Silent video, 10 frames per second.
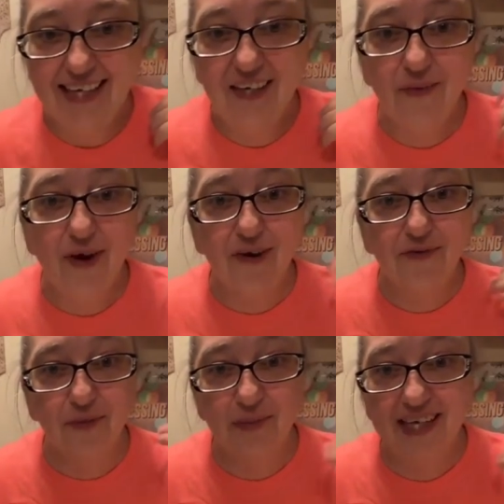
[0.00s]
Thank you all
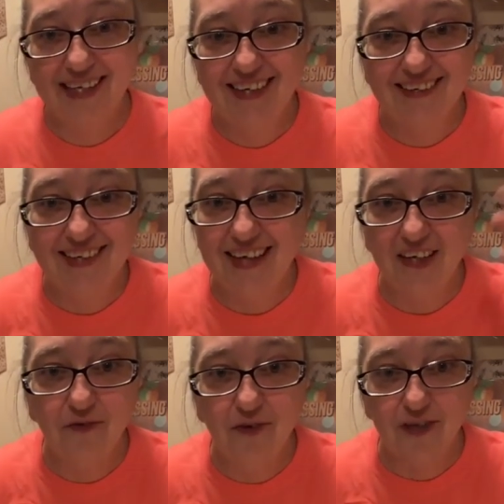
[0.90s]
for being here.
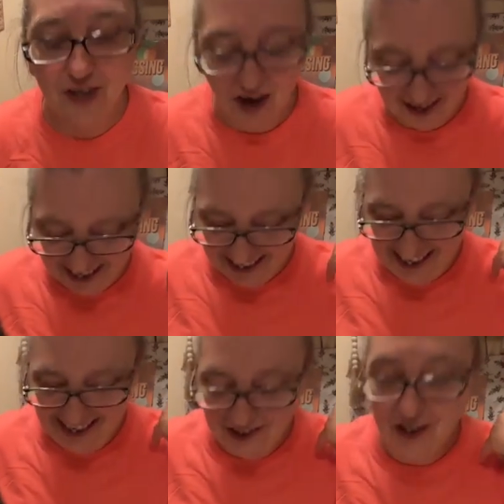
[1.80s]
Thank you for talking
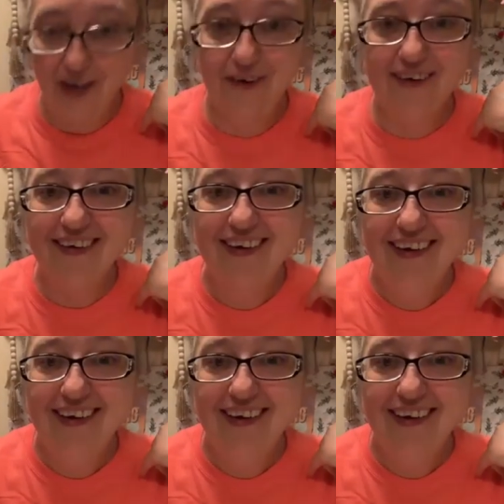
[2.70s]
to each other.